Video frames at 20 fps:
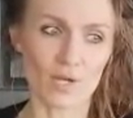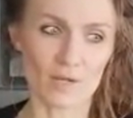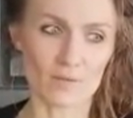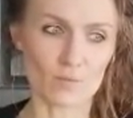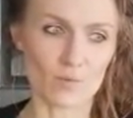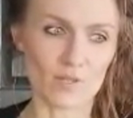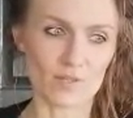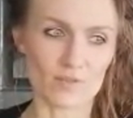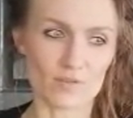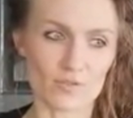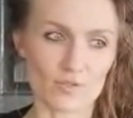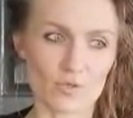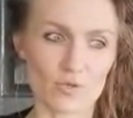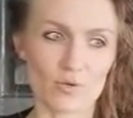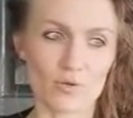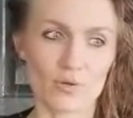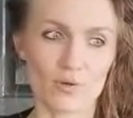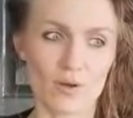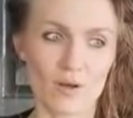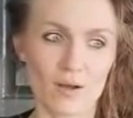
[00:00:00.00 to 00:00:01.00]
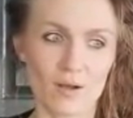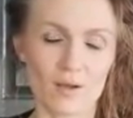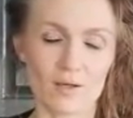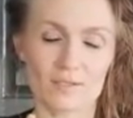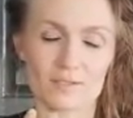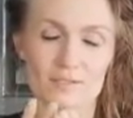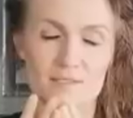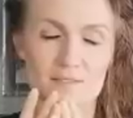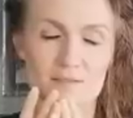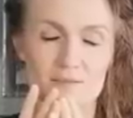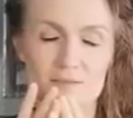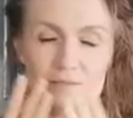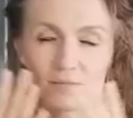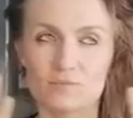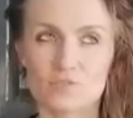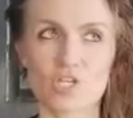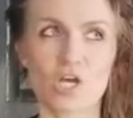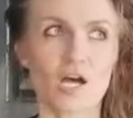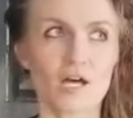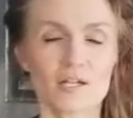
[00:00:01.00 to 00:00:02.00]
went through a
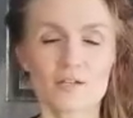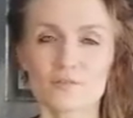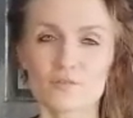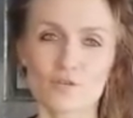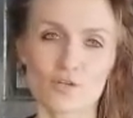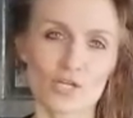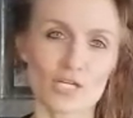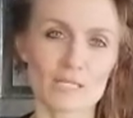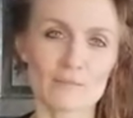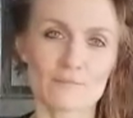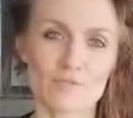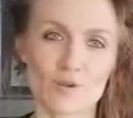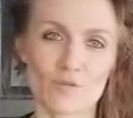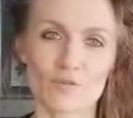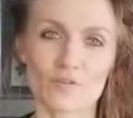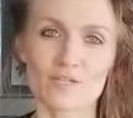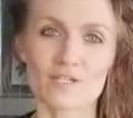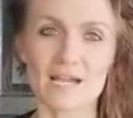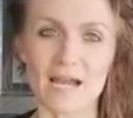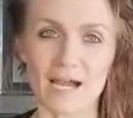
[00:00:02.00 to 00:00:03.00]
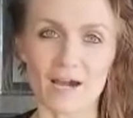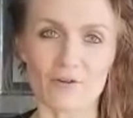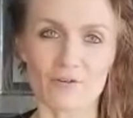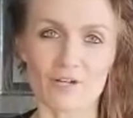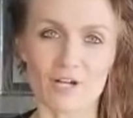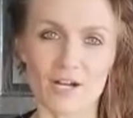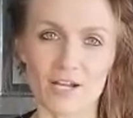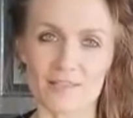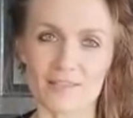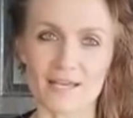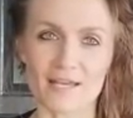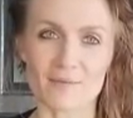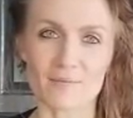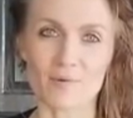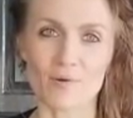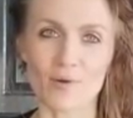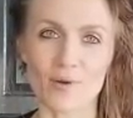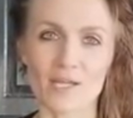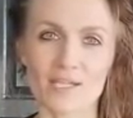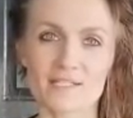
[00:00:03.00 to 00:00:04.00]
ton of creams over the counter at that
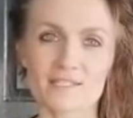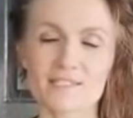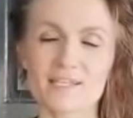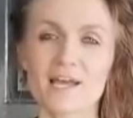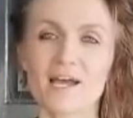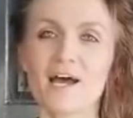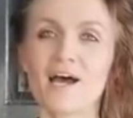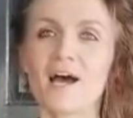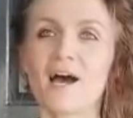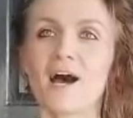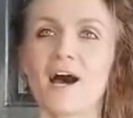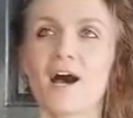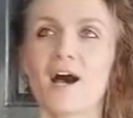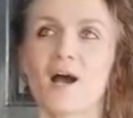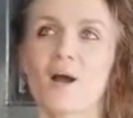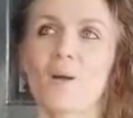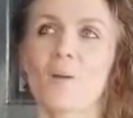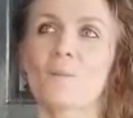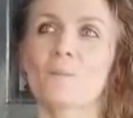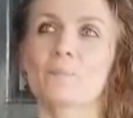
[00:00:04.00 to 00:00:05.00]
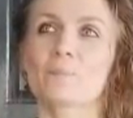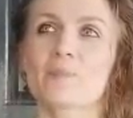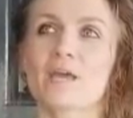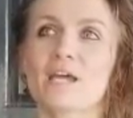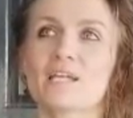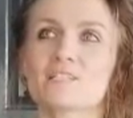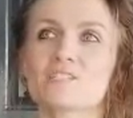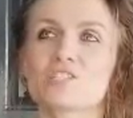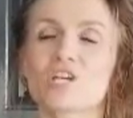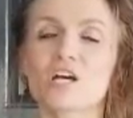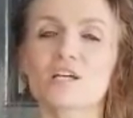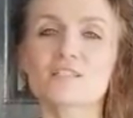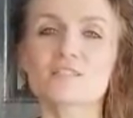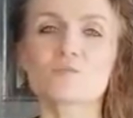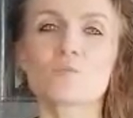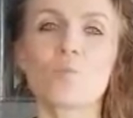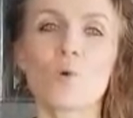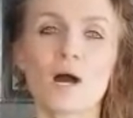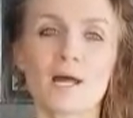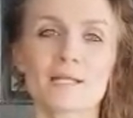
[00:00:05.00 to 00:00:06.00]
point. I just
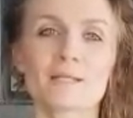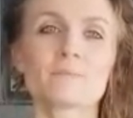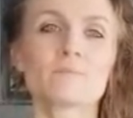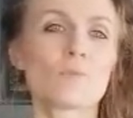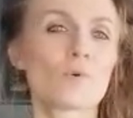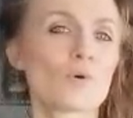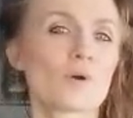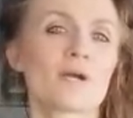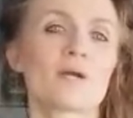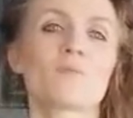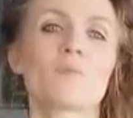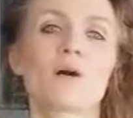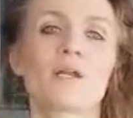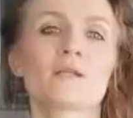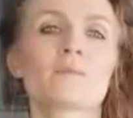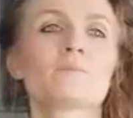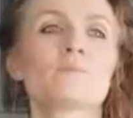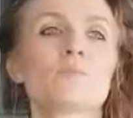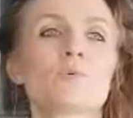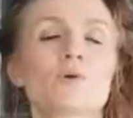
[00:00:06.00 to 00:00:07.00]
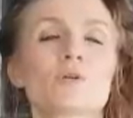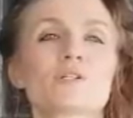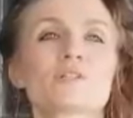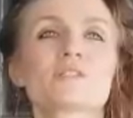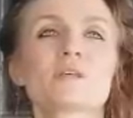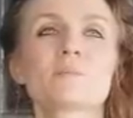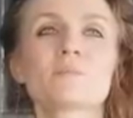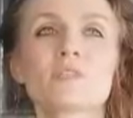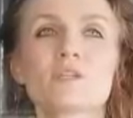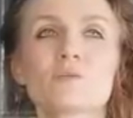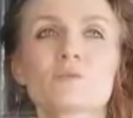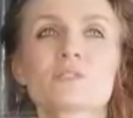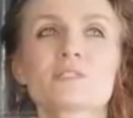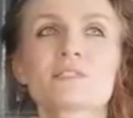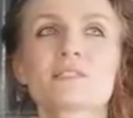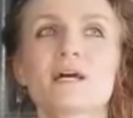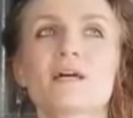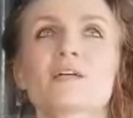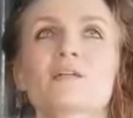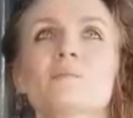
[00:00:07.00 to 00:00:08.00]
wanted more. I wanted more. Something was
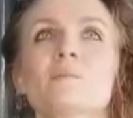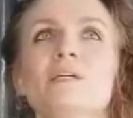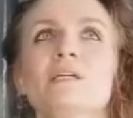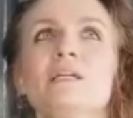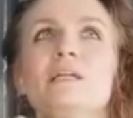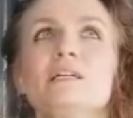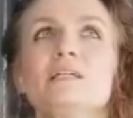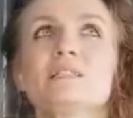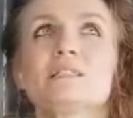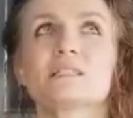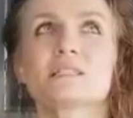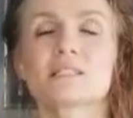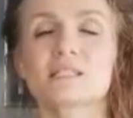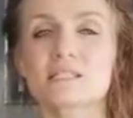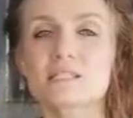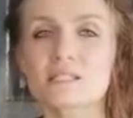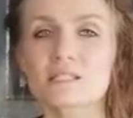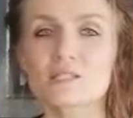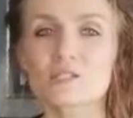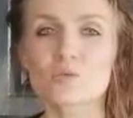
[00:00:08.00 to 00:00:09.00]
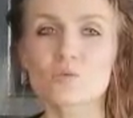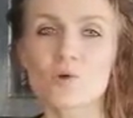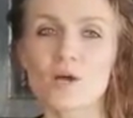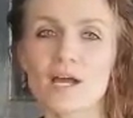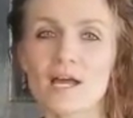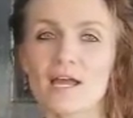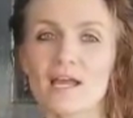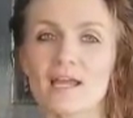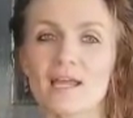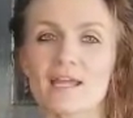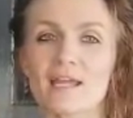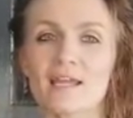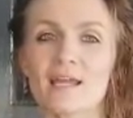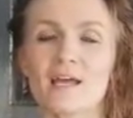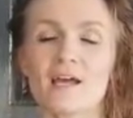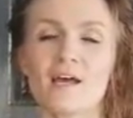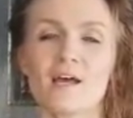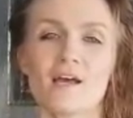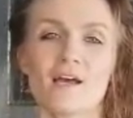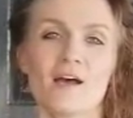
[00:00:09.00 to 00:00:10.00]
telling me this isn't the way.
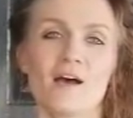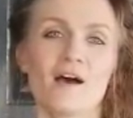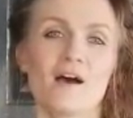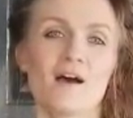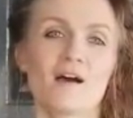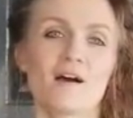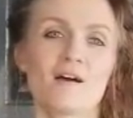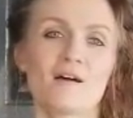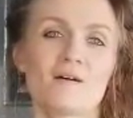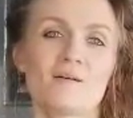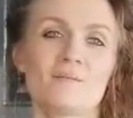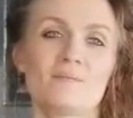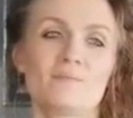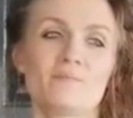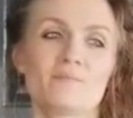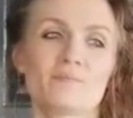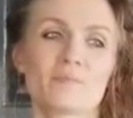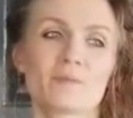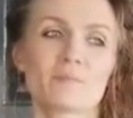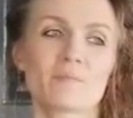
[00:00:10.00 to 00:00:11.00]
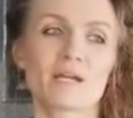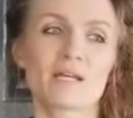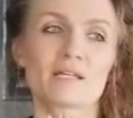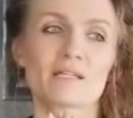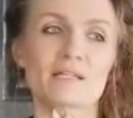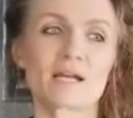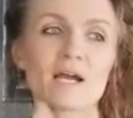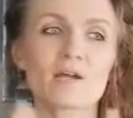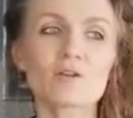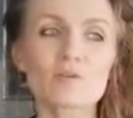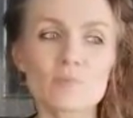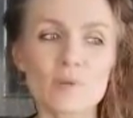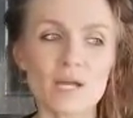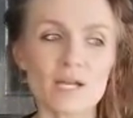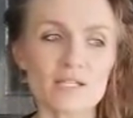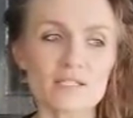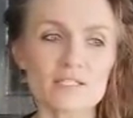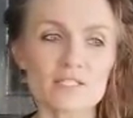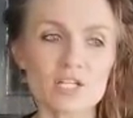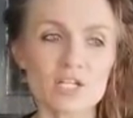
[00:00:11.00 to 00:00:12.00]
My
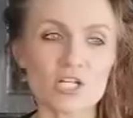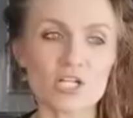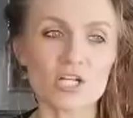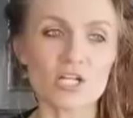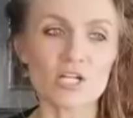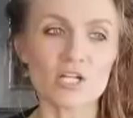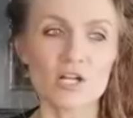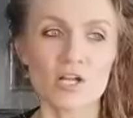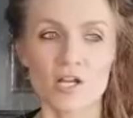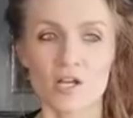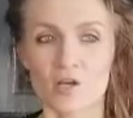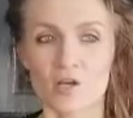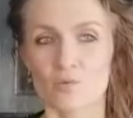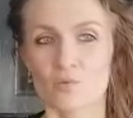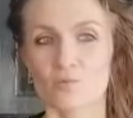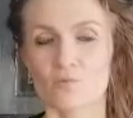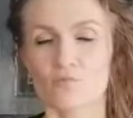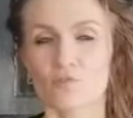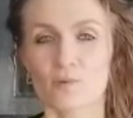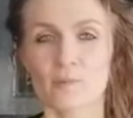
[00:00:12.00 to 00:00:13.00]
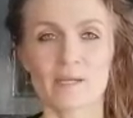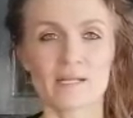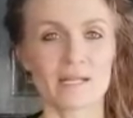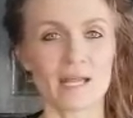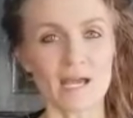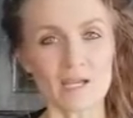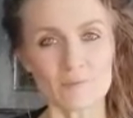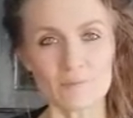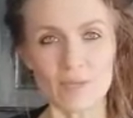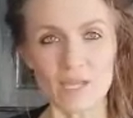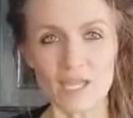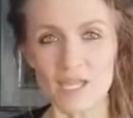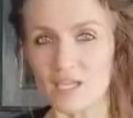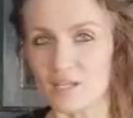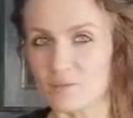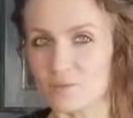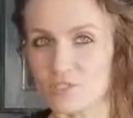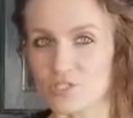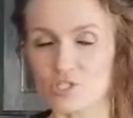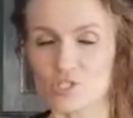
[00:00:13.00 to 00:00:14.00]
chiropractor for my neck
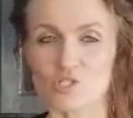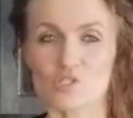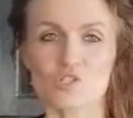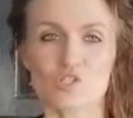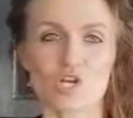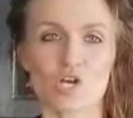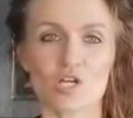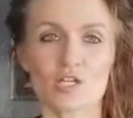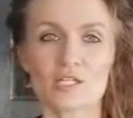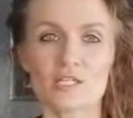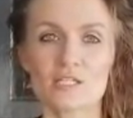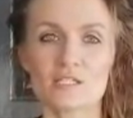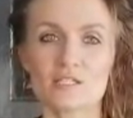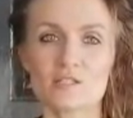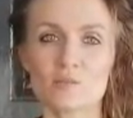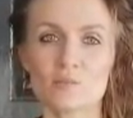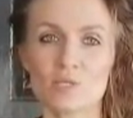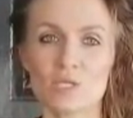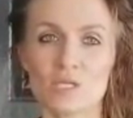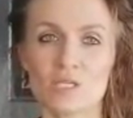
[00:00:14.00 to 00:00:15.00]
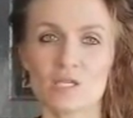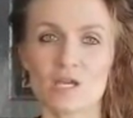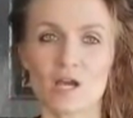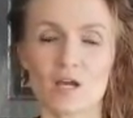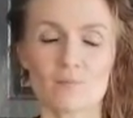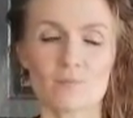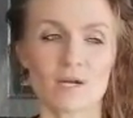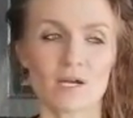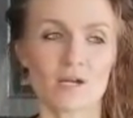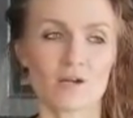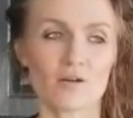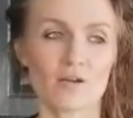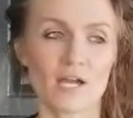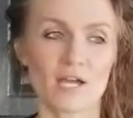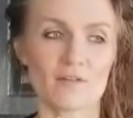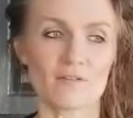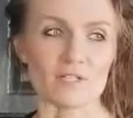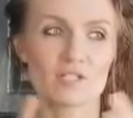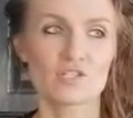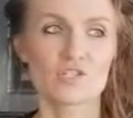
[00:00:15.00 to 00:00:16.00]
pain was just talking to me about
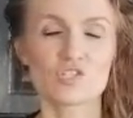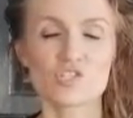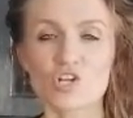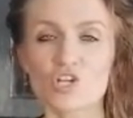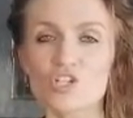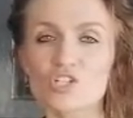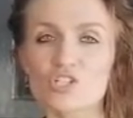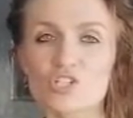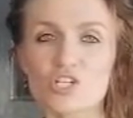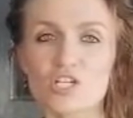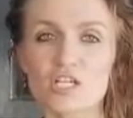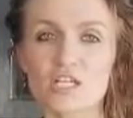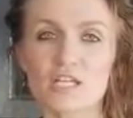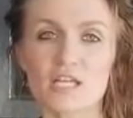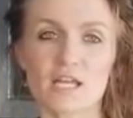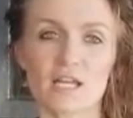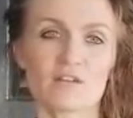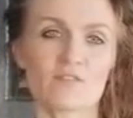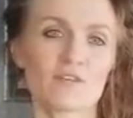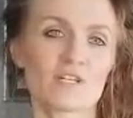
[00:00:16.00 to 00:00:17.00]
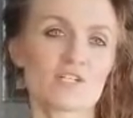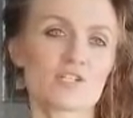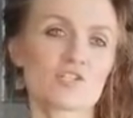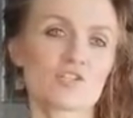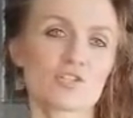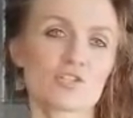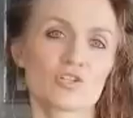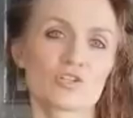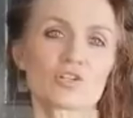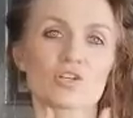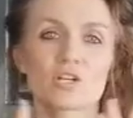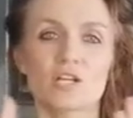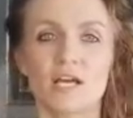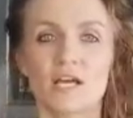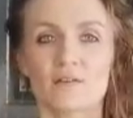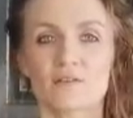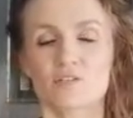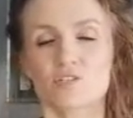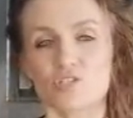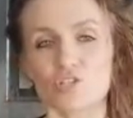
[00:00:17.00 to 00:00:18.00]
having surgery, and eventually you're going to
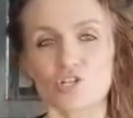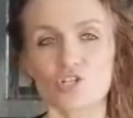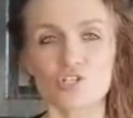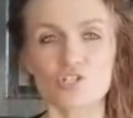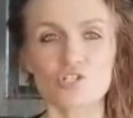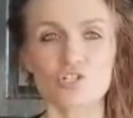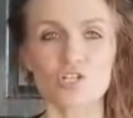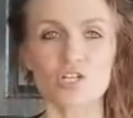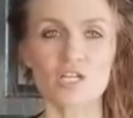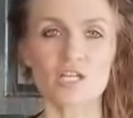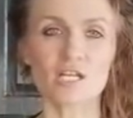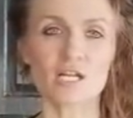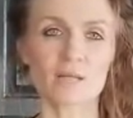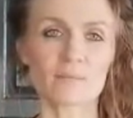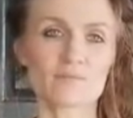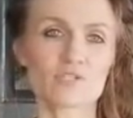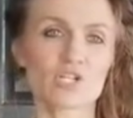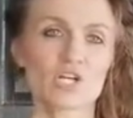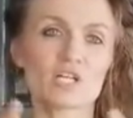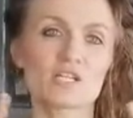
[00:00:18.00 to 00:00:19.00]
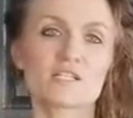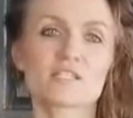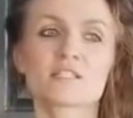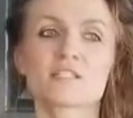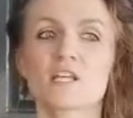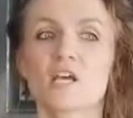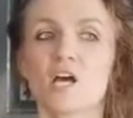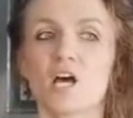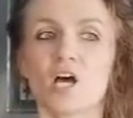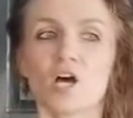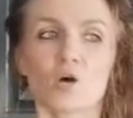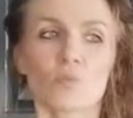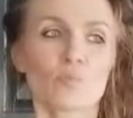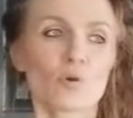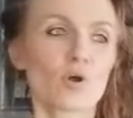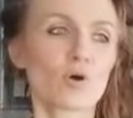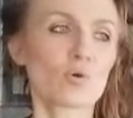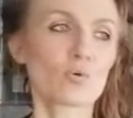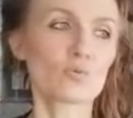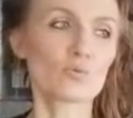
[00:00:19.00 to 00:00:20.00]
have surgery, and I'm just
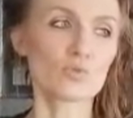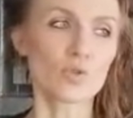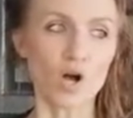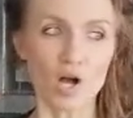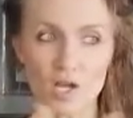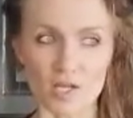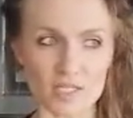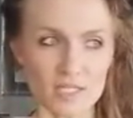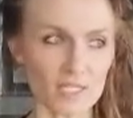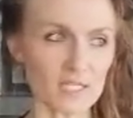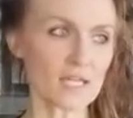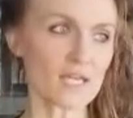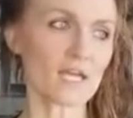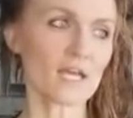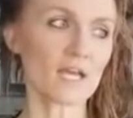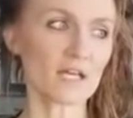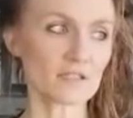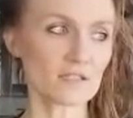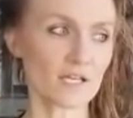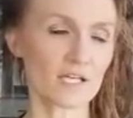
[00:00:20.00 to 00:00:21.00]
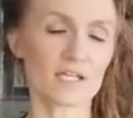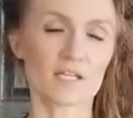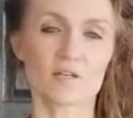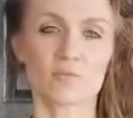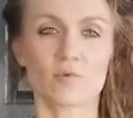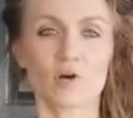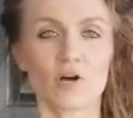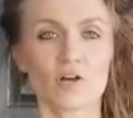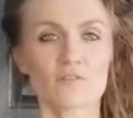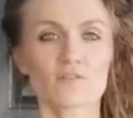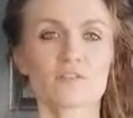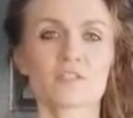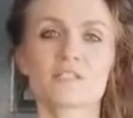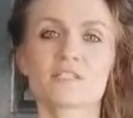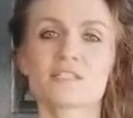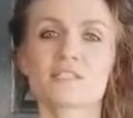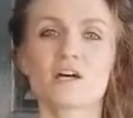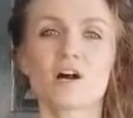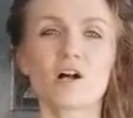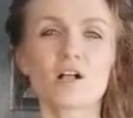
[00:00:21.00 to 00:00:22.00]
prolonging it, like all
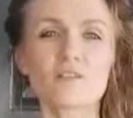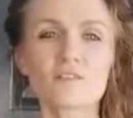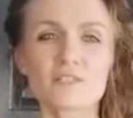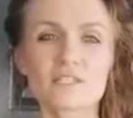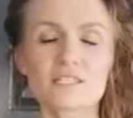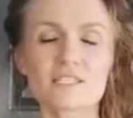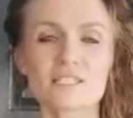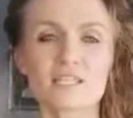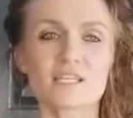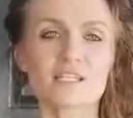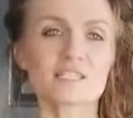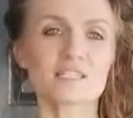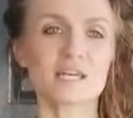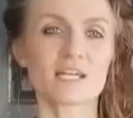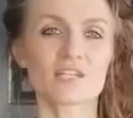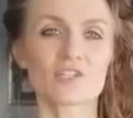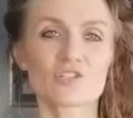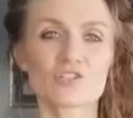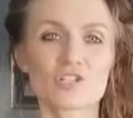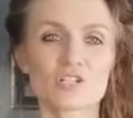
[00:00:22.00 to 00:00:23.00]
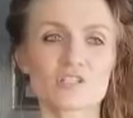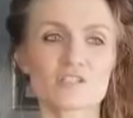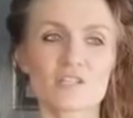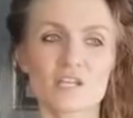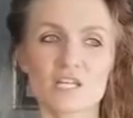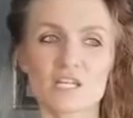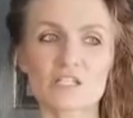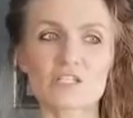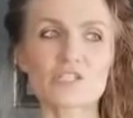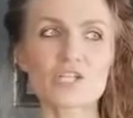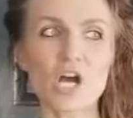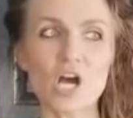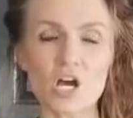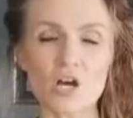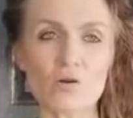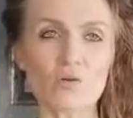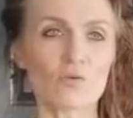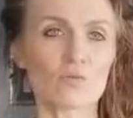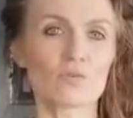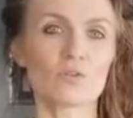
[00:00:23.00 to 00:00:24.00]
of these things that you just like,
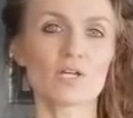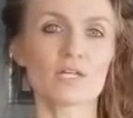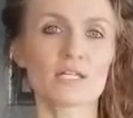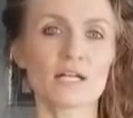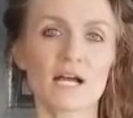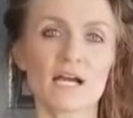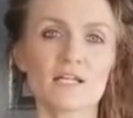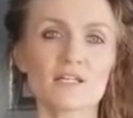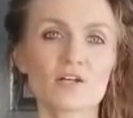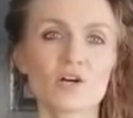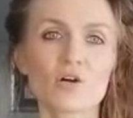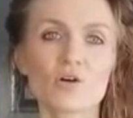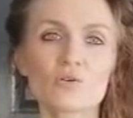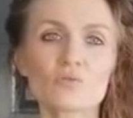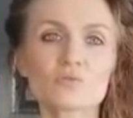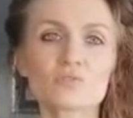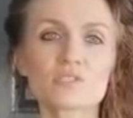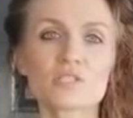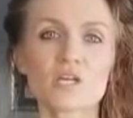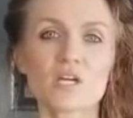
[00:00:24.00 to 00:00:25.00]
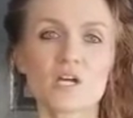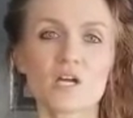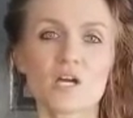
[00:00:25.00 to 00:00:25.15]
no, like I don't.